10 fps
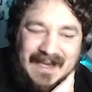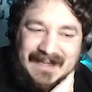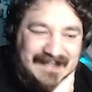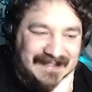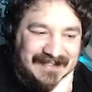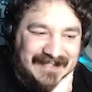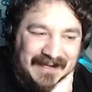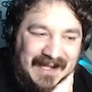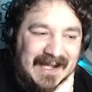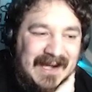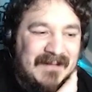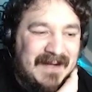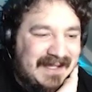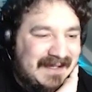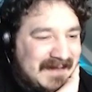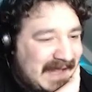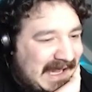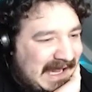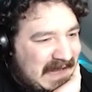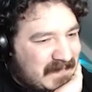It's such a shame. Like, we,
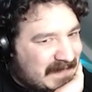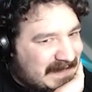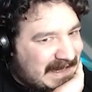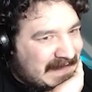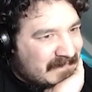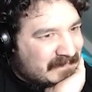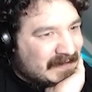even if,